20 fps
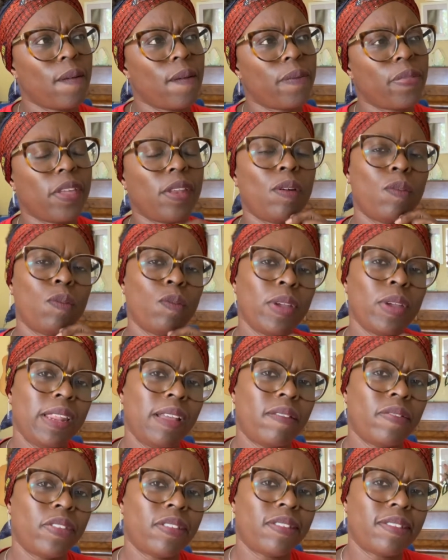they don't really
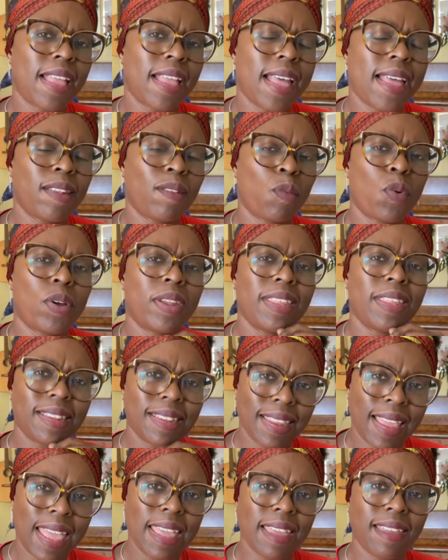understand what it
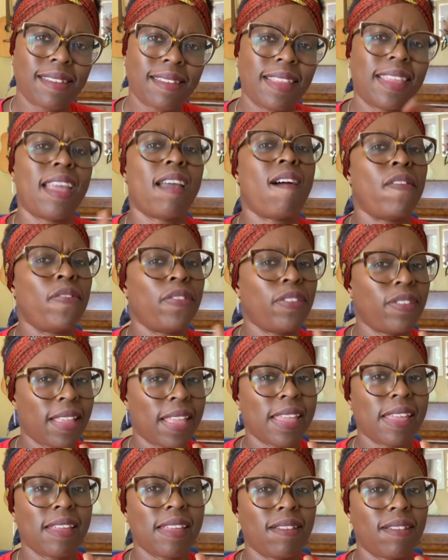takes to get on
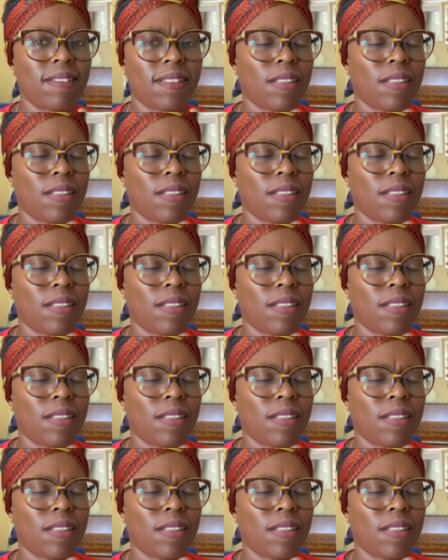stage.